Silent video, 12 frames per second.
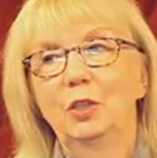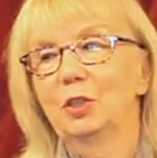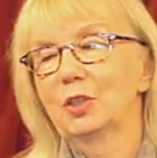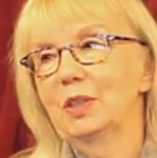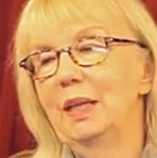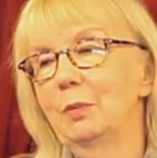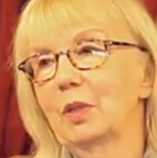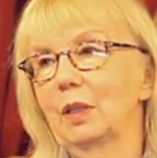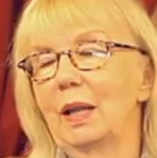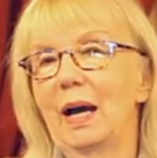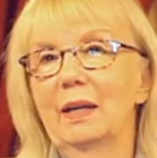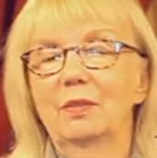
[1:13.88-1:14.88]
you'll see
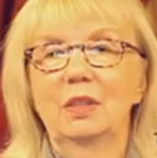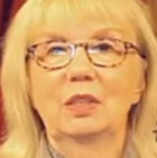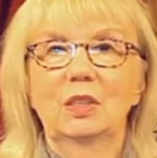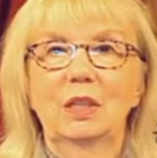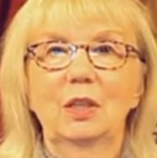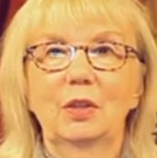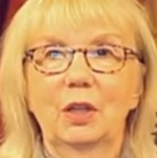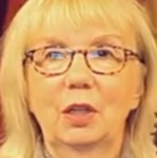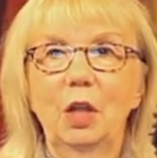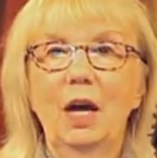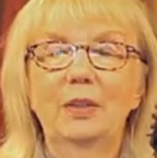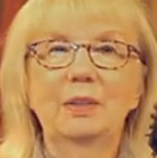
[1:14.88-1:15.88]
with a lot of these,
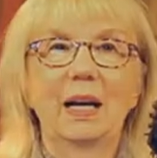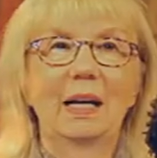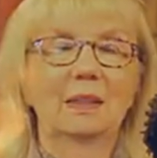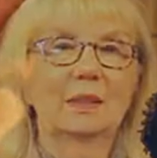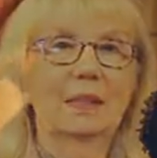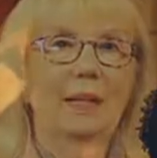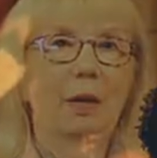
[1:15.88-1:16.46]
the cloth dolls